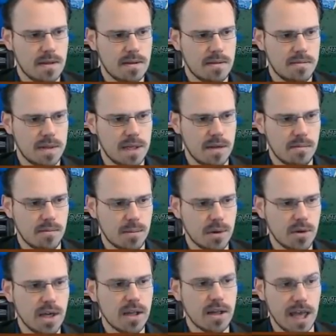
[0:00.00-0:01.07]
Play
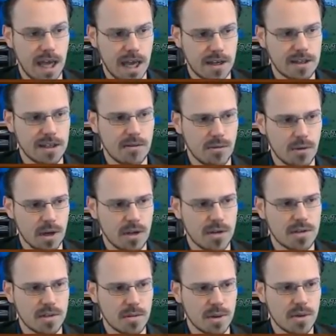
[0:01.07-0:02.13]
Bluegill and Leeroy.
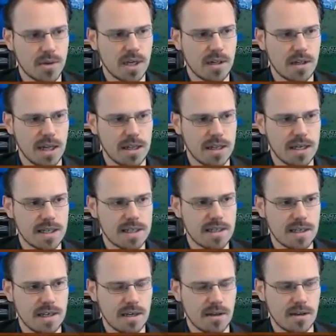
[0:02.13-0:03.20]
Use the Bluegill and this to
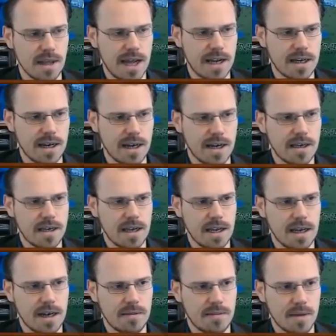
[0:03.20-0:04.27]
kill that guy. And
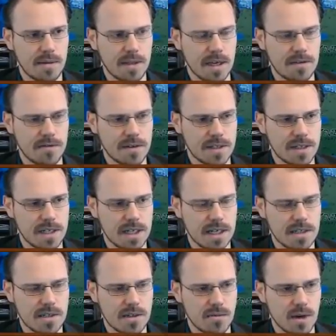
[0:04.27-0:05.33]
then I'd be able to hit for
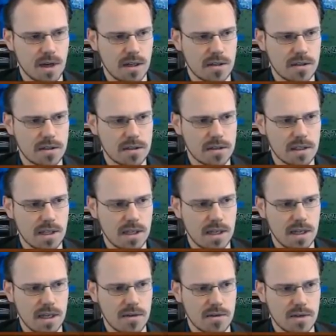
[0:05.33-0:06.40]
6 as well. And
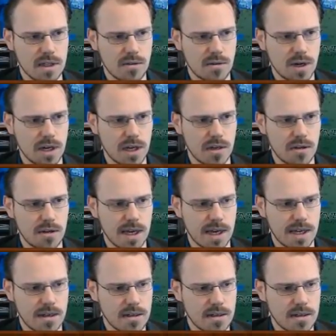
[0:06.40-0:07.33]
then use Leeroy to kill that.